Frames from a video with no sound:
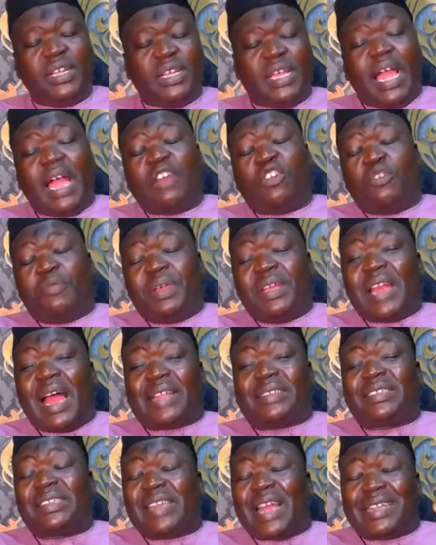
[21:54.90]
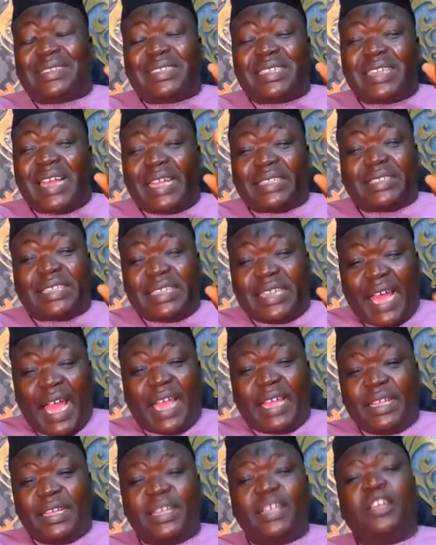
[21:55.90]
And me not in
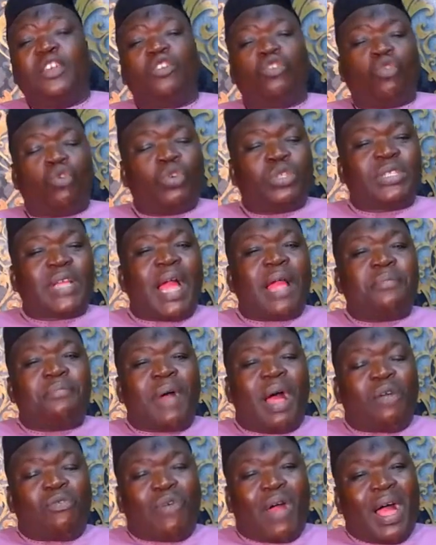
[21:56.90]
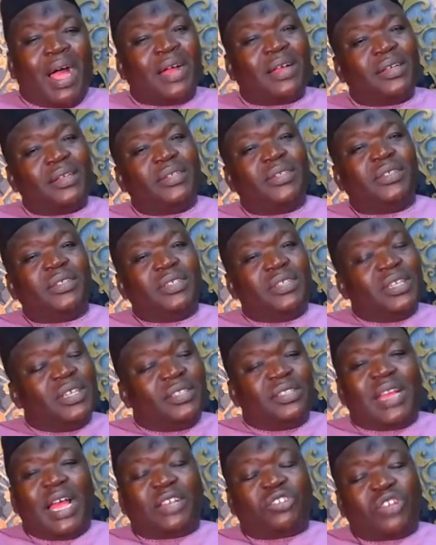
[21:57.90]
1999. Because I magwa ni
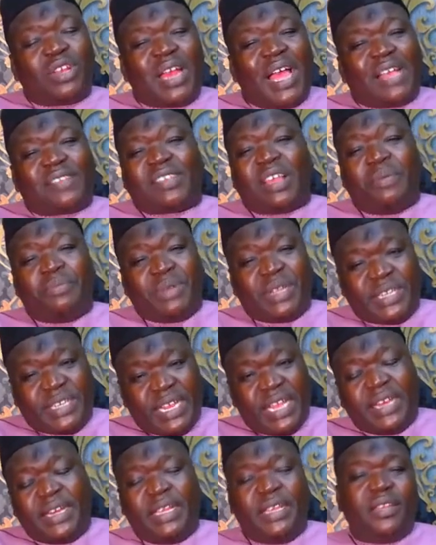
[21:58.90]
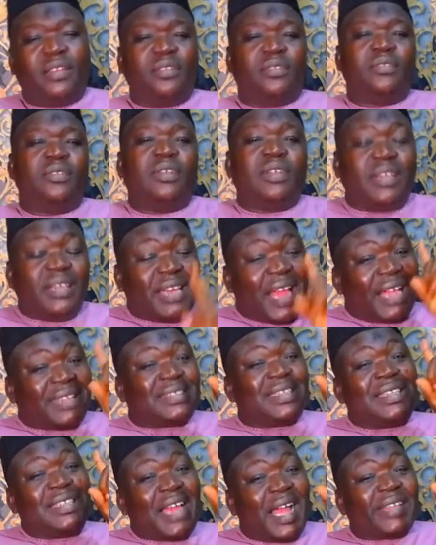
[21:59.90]
National Assembly dene
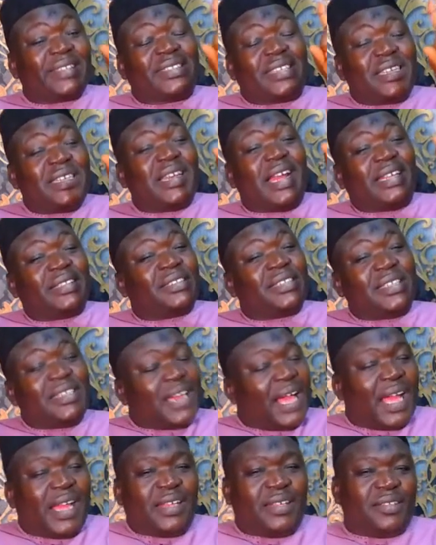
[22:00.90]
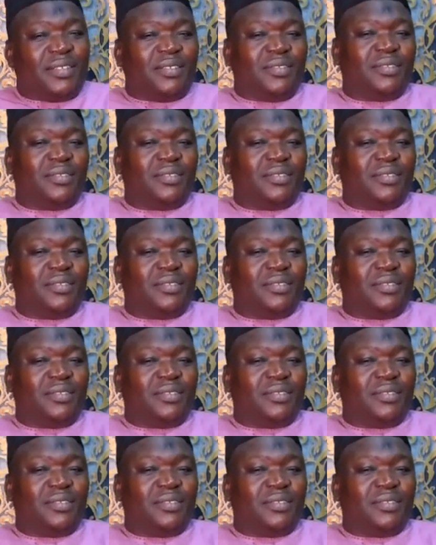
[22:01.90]
lati 1999.